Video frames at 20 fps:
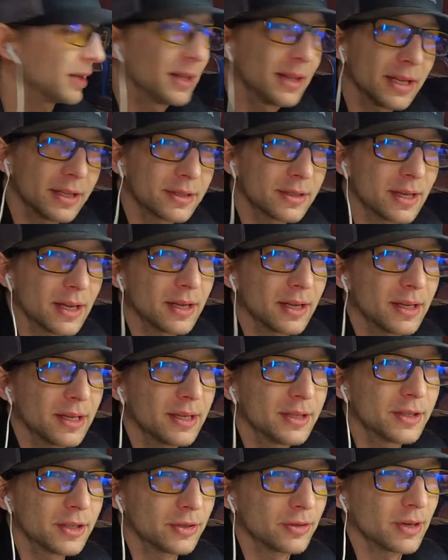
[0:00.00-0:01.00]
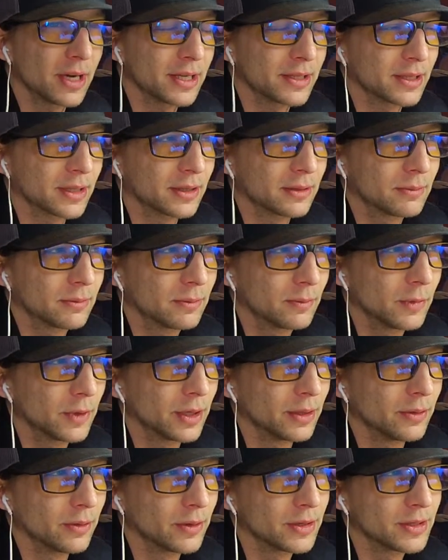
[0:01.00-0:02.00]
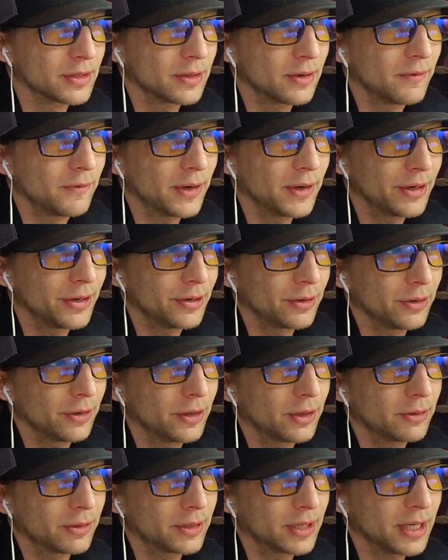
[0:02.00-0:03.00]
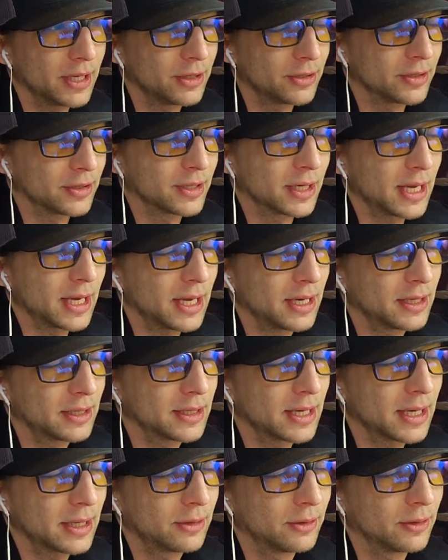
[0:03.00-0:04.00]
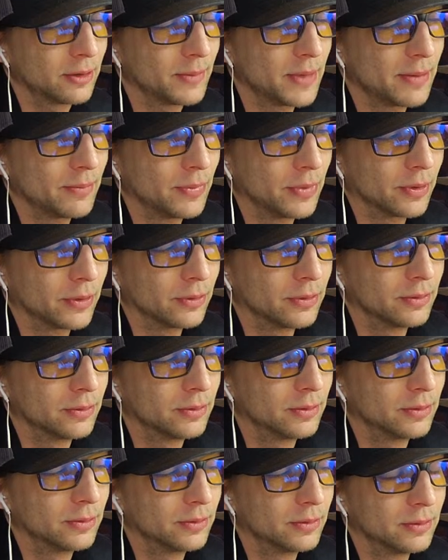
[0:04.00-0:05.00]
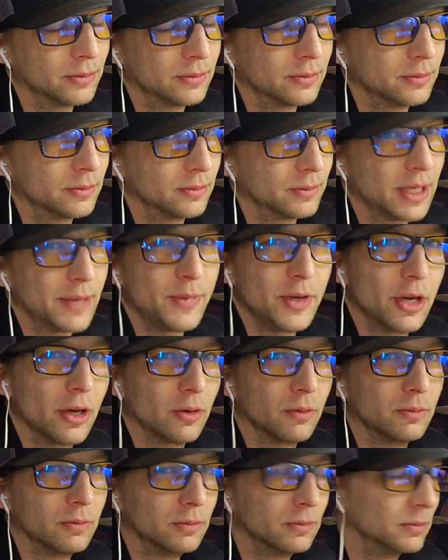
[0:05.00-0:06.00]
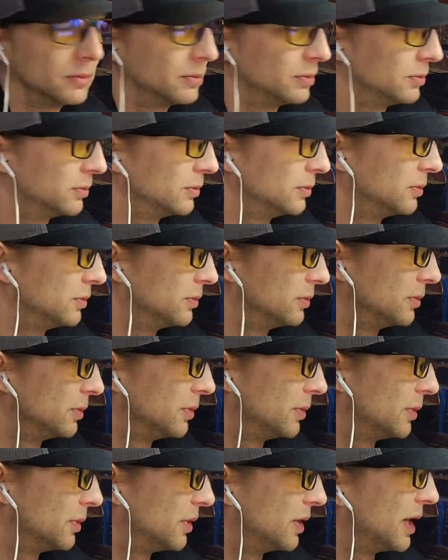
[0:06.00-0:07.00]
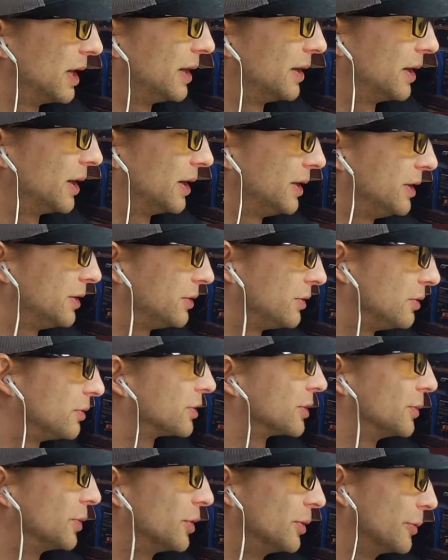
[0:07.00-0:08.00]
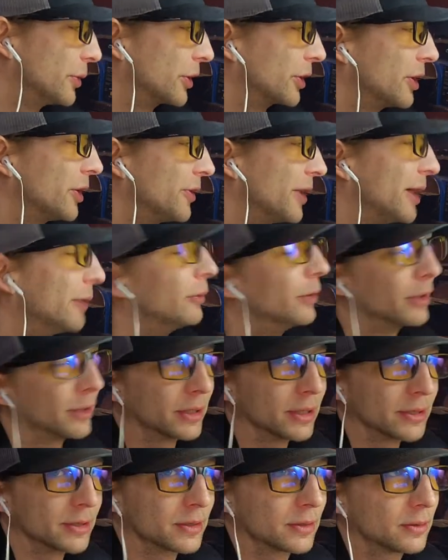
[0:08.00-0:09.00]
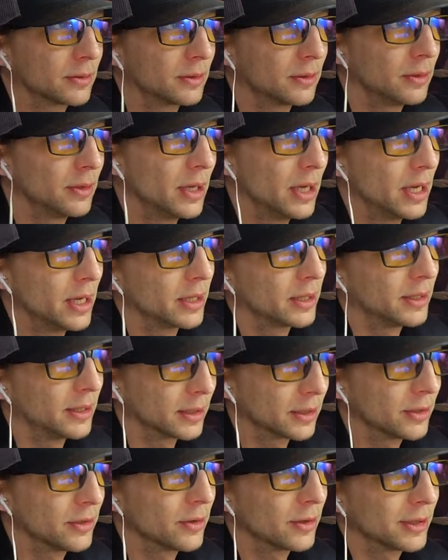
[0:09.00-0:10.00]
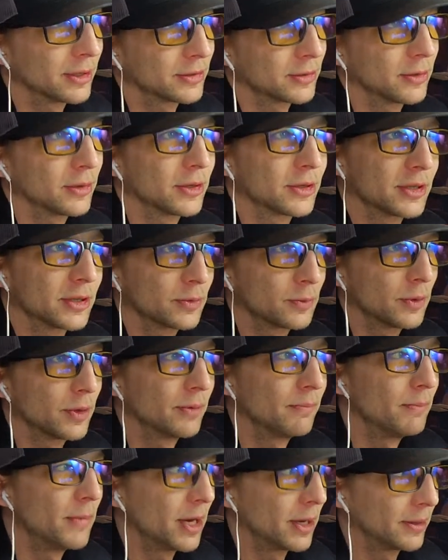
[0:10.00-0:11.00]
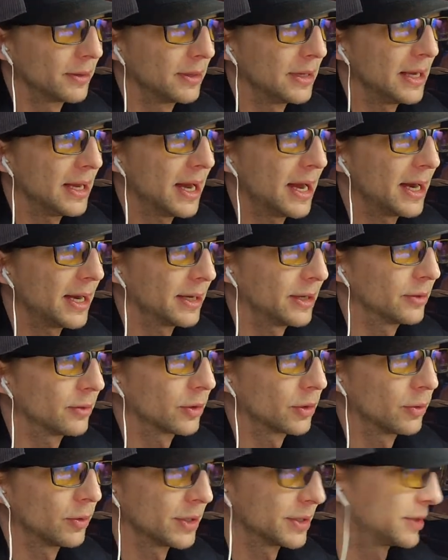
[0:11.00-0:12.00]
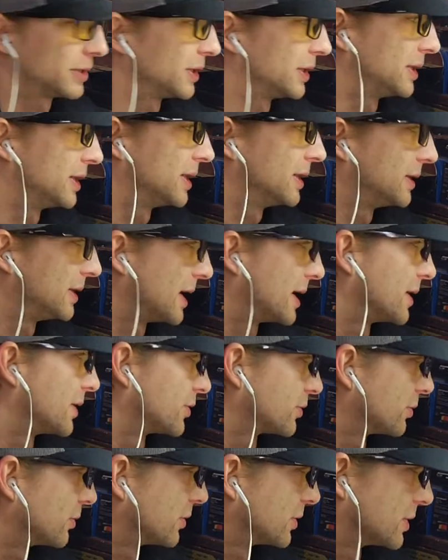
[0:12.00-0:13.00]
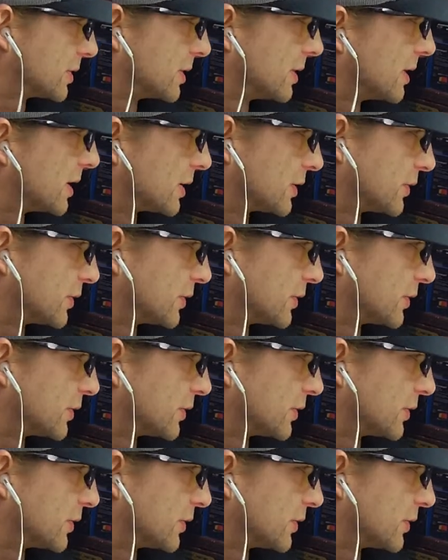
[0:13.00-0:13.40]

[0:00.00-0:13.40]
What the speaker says: that is a Jurassic one, or is it a very early Cretaceous? I can't exactly remember. Let me know. I need to do some homework on that one, because Giganotosaurus is one among the higher requested dinosaurs thus